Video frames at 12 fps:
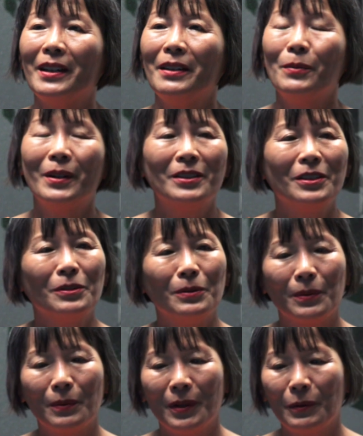way. He wanted to
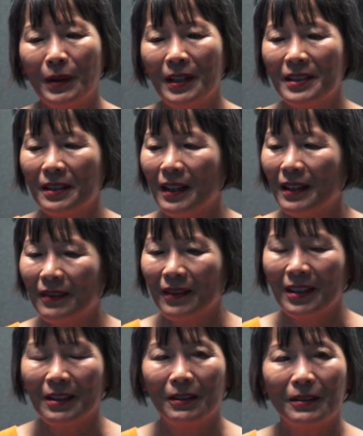do it one way. I said,
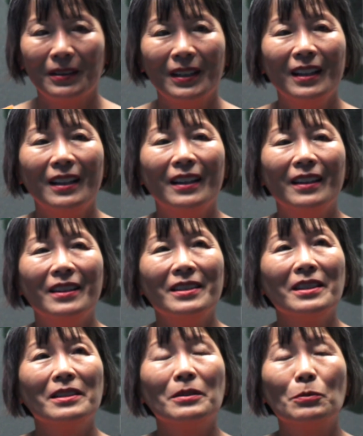
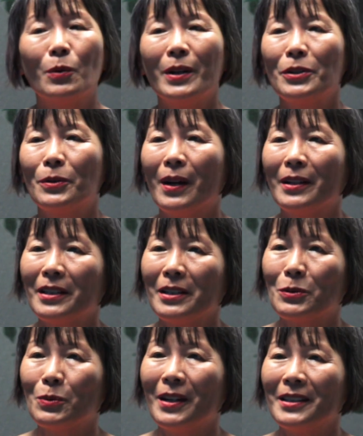this isn't what your
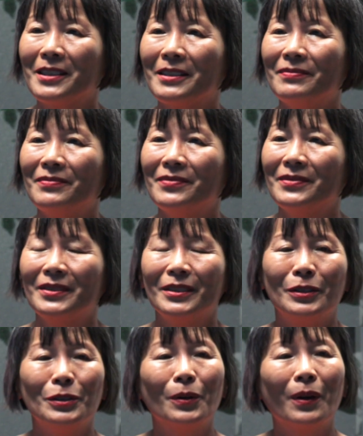audience wants.
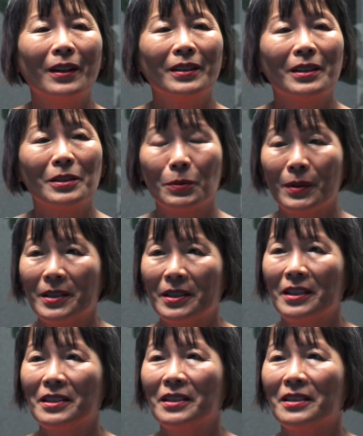Your audience wants
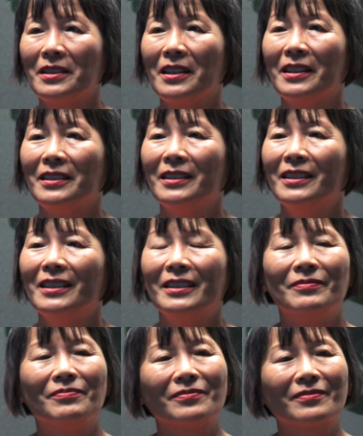this instead.
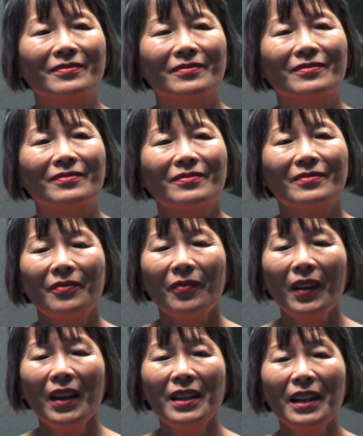
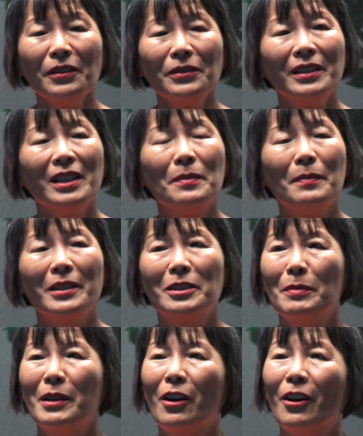And I don't think he meant
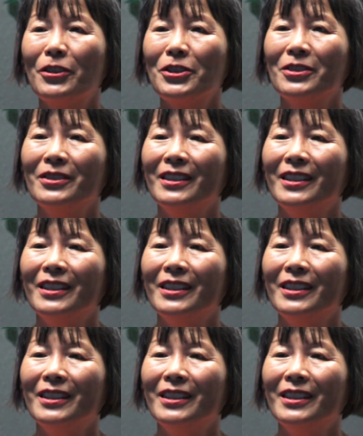to be harsh.